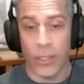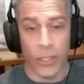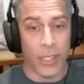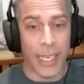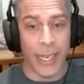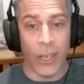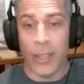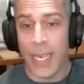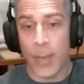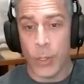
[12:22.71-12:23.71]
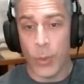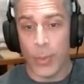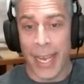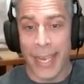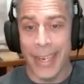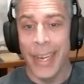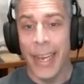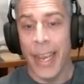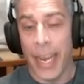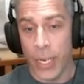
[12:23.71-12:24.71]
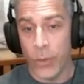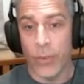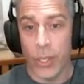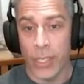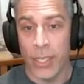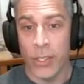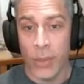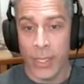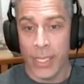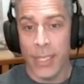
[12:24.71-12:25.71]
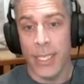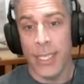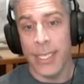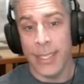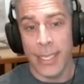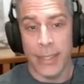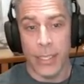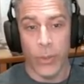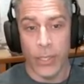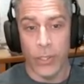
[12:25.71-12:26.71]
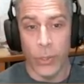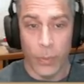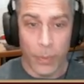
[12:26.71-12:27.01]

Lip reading: It'll just take all the damage you applied and reverse it. So it's easy, easy, easy to undo.